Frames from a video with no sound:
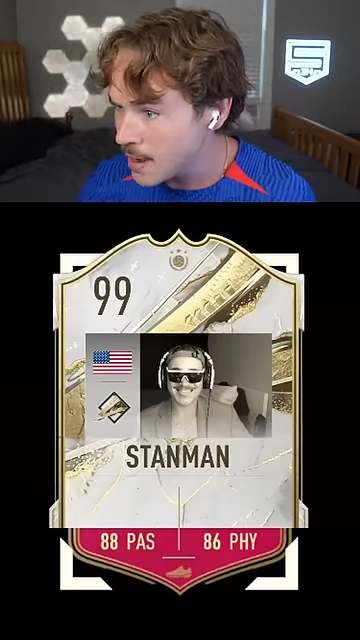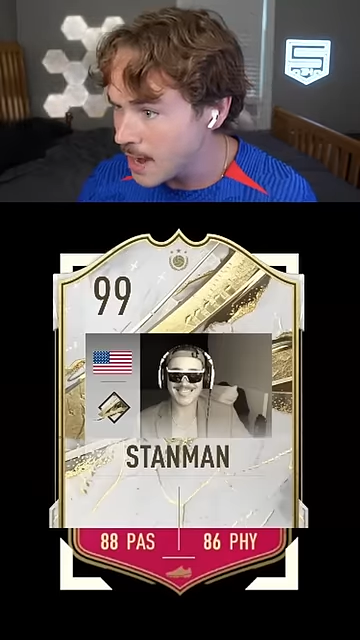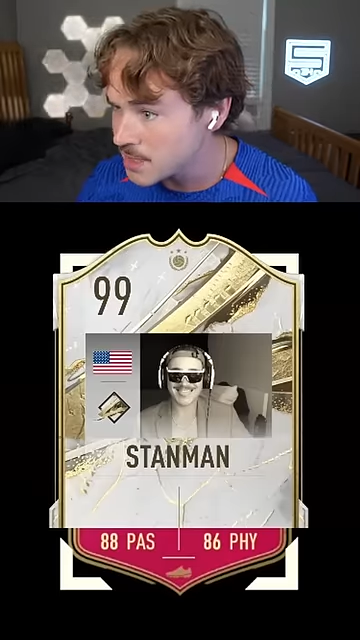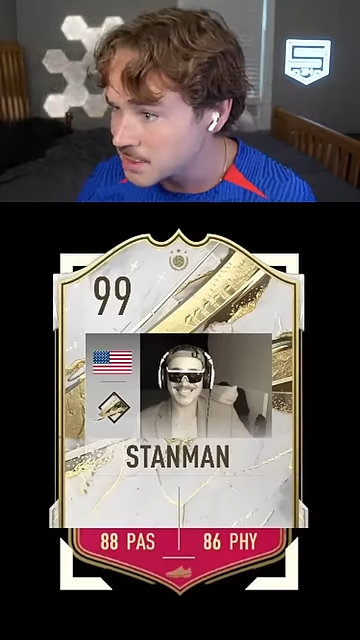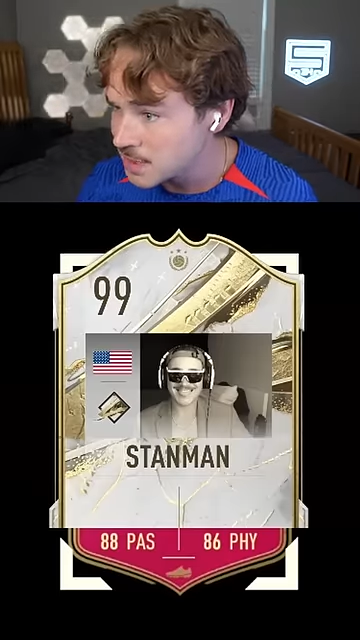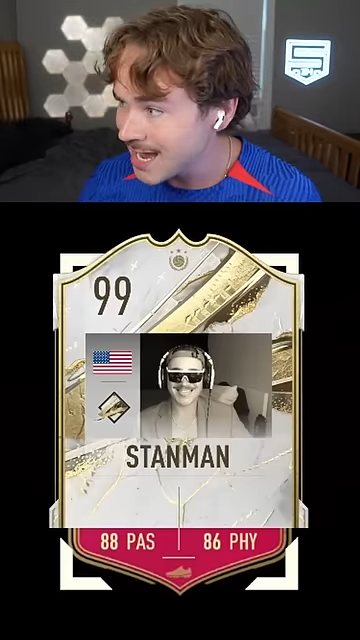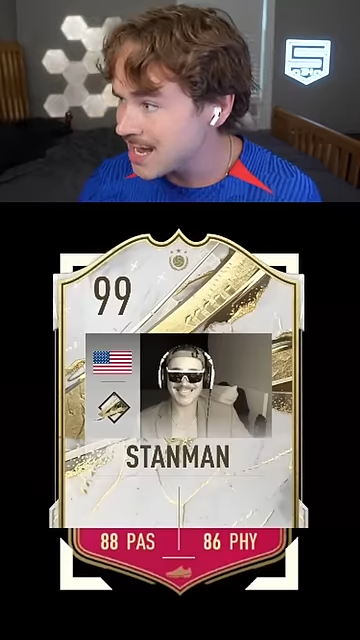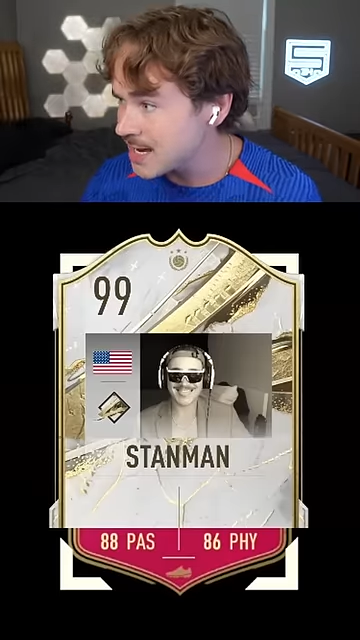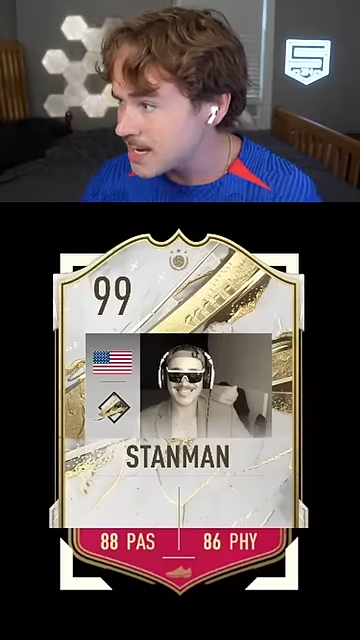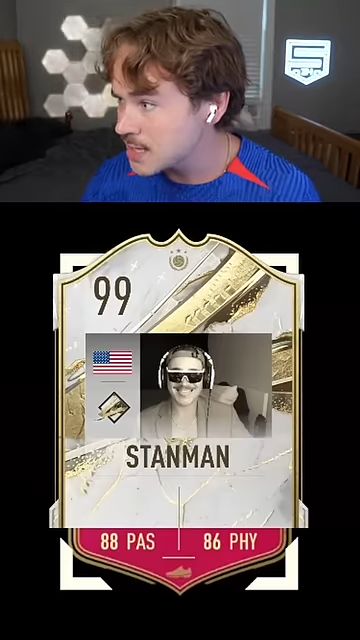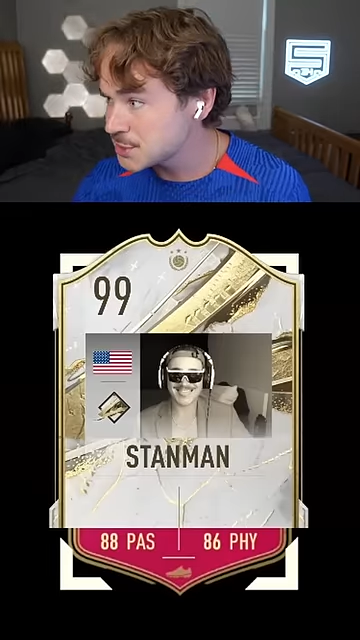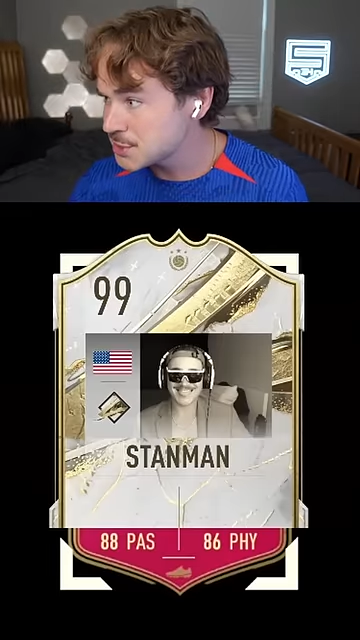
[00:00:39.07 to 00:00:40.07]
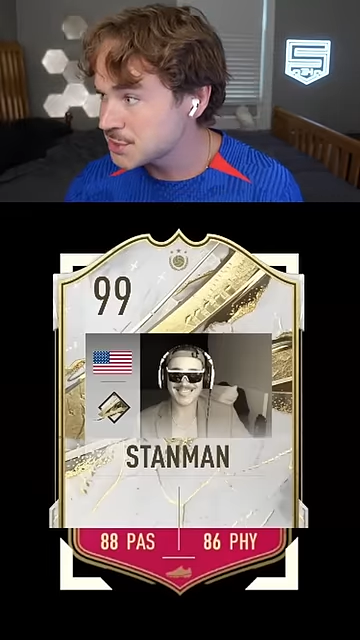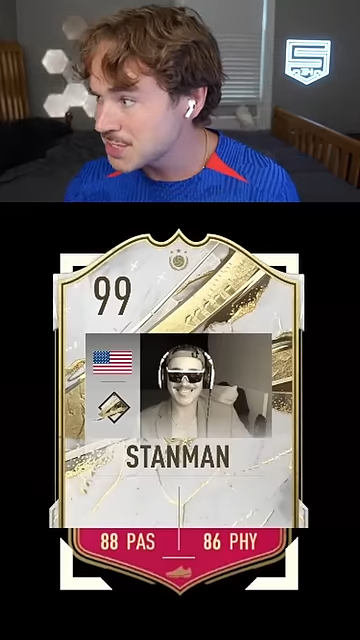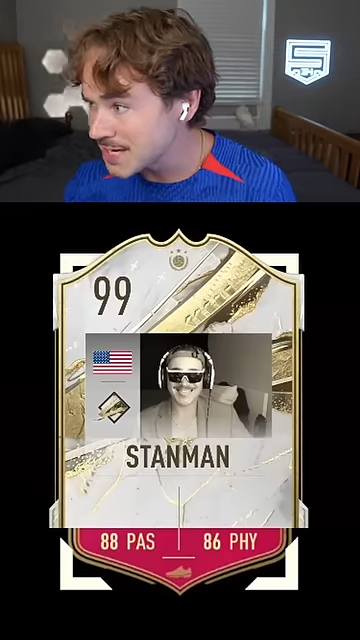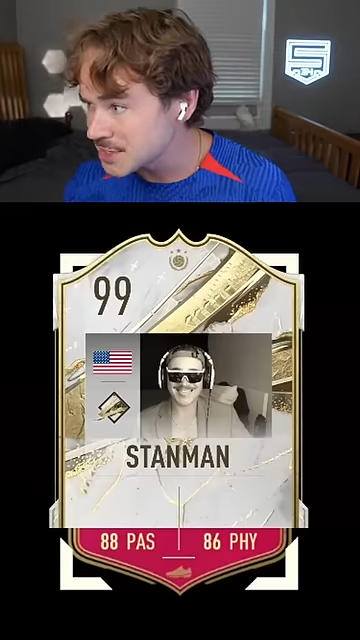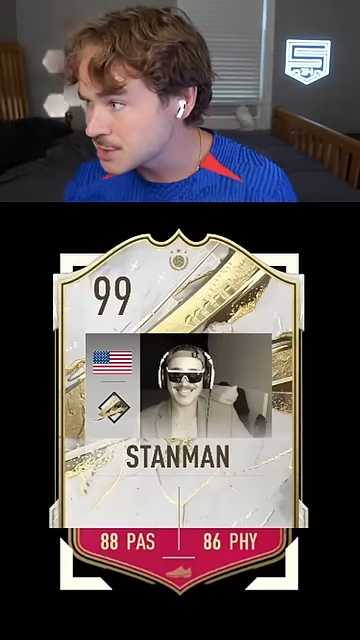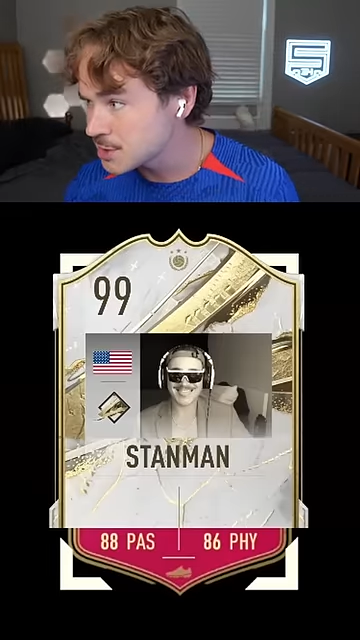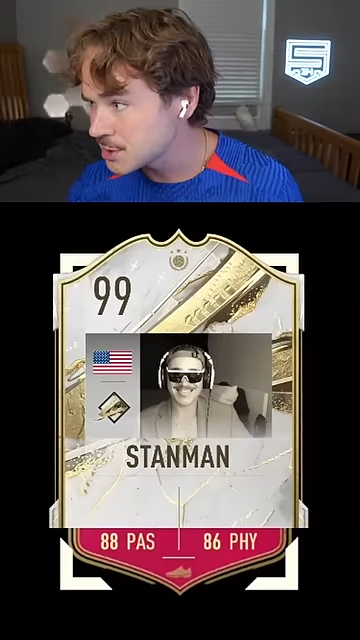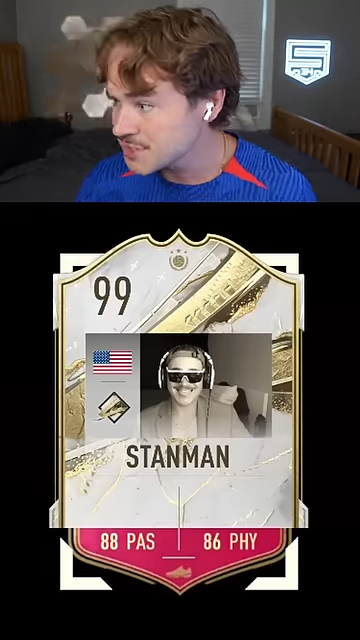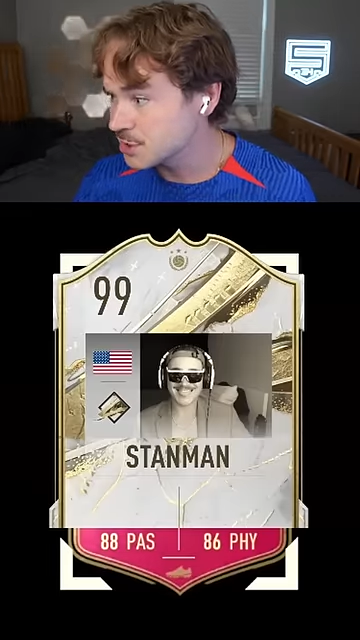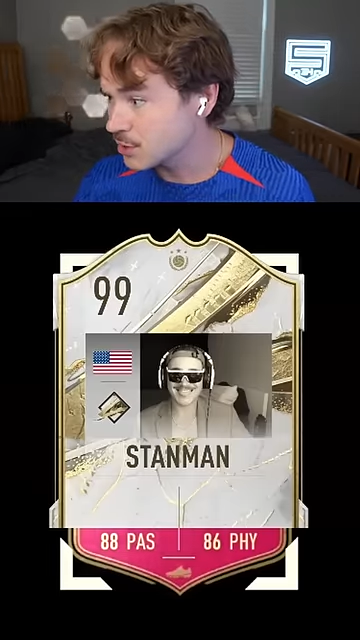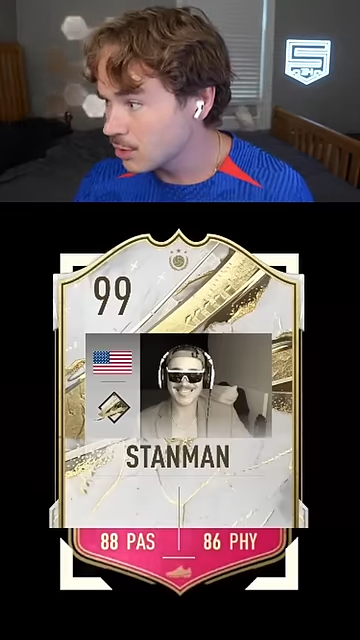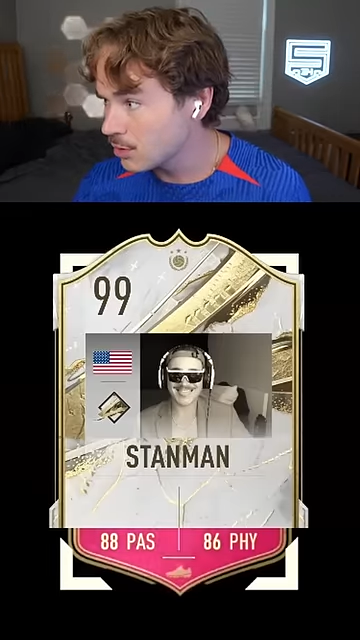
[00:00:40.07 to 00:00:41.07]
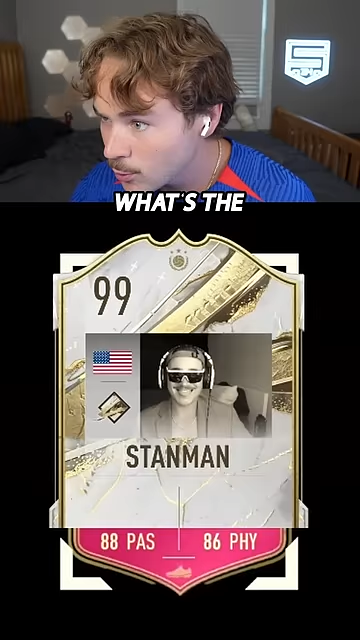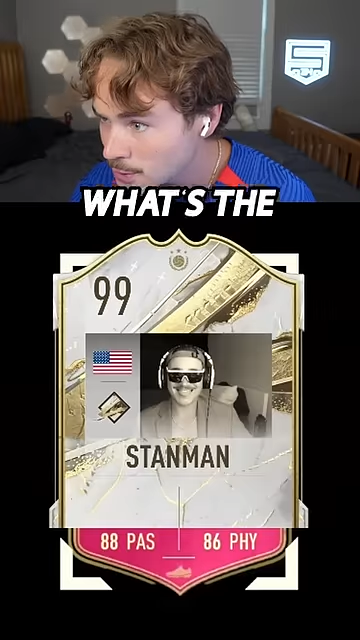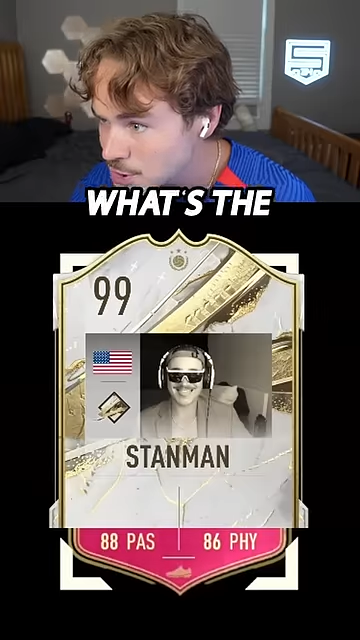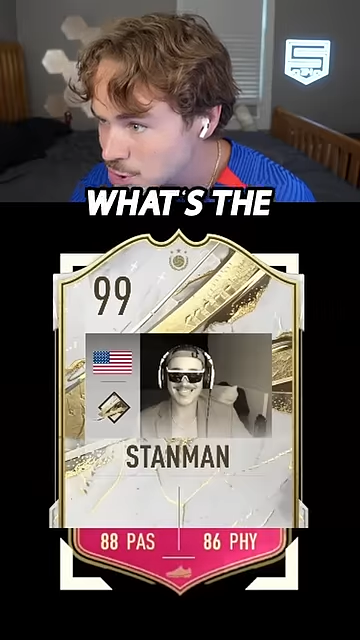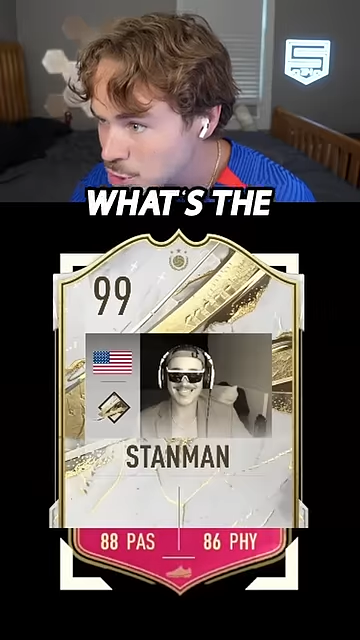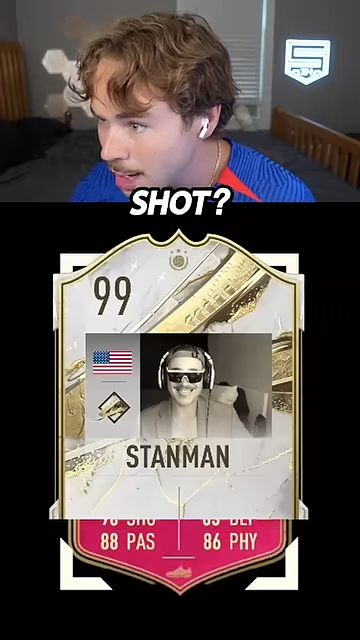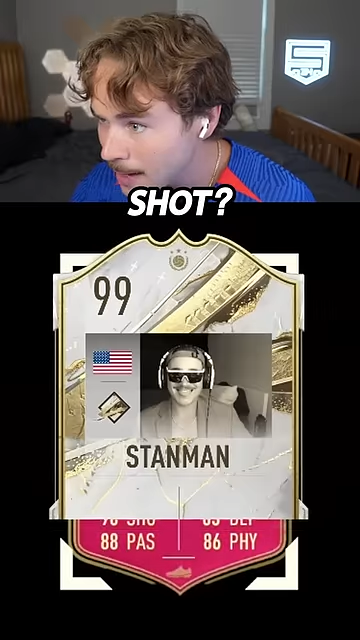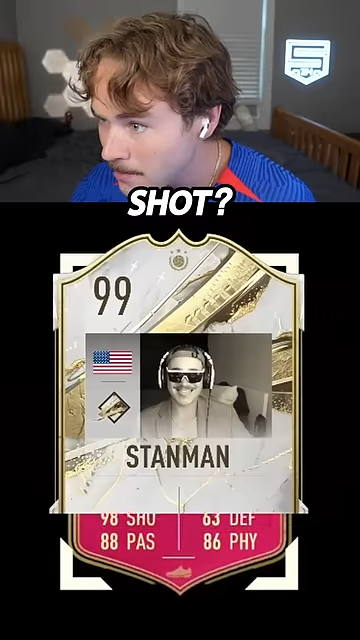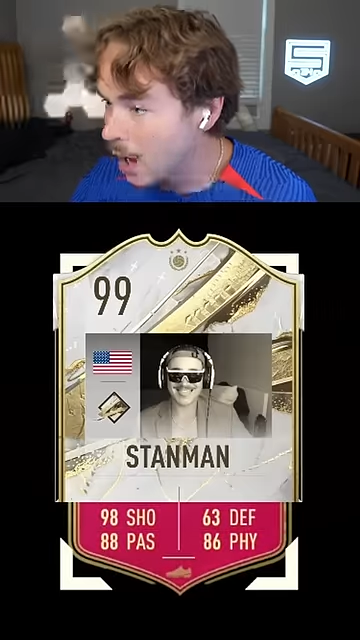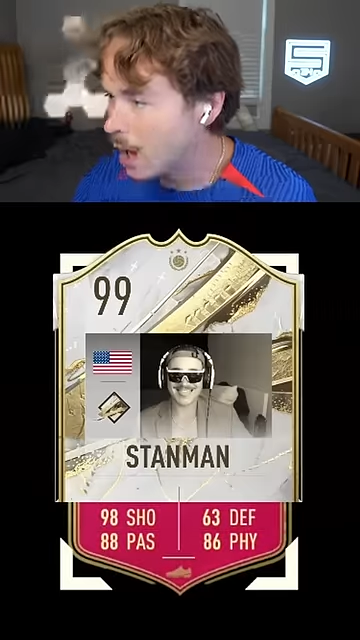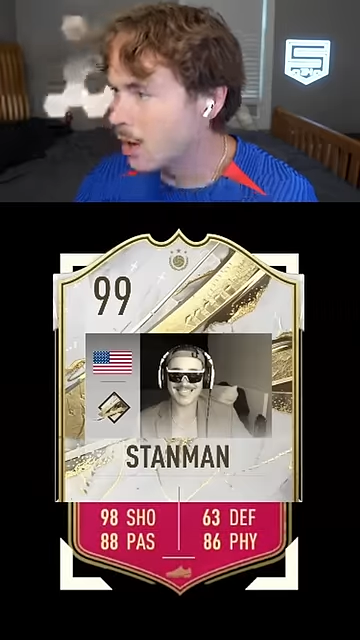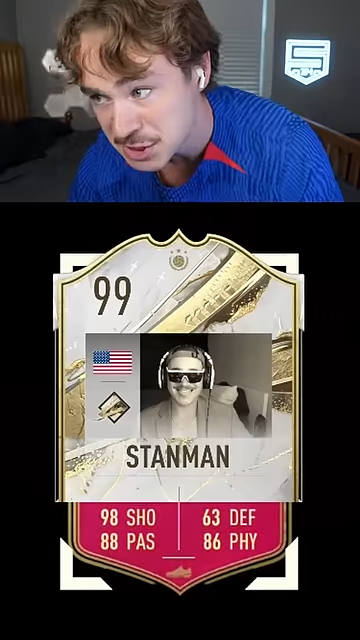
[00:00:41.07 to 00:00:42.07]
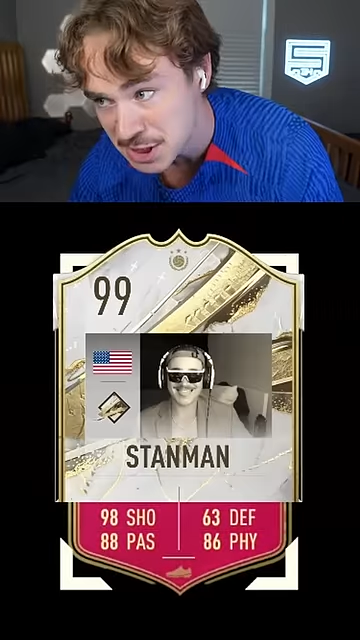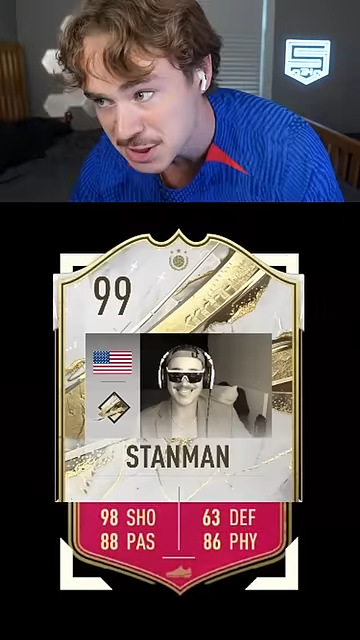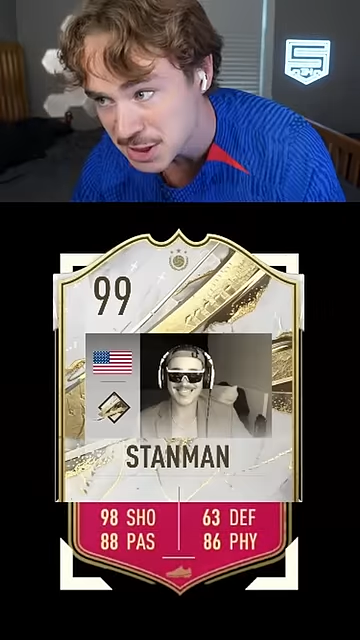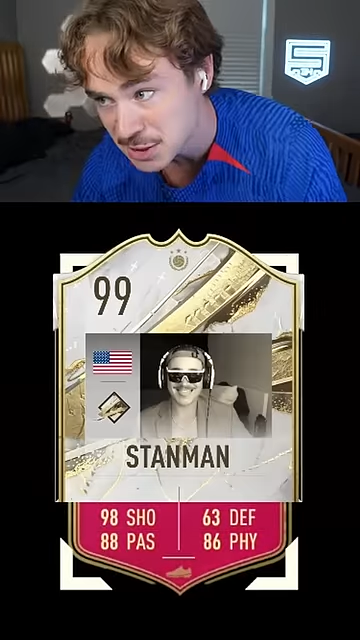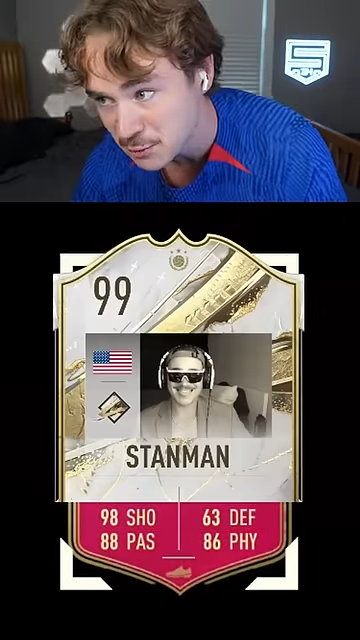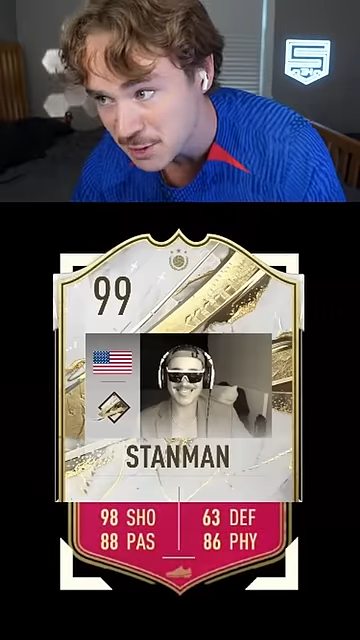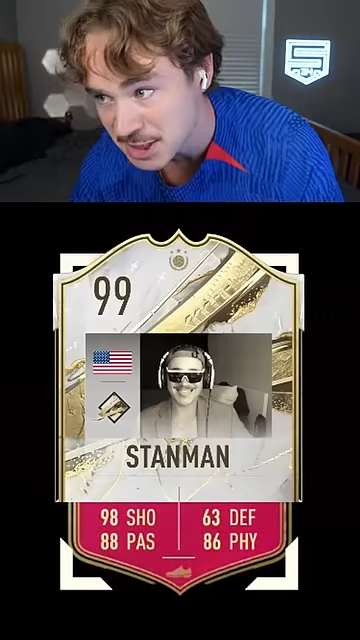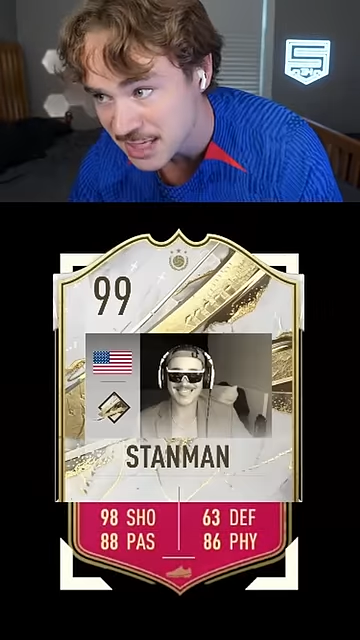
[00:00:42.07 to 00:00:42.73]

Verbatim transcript: pass, 86 physical. What's the shot? Oh, 63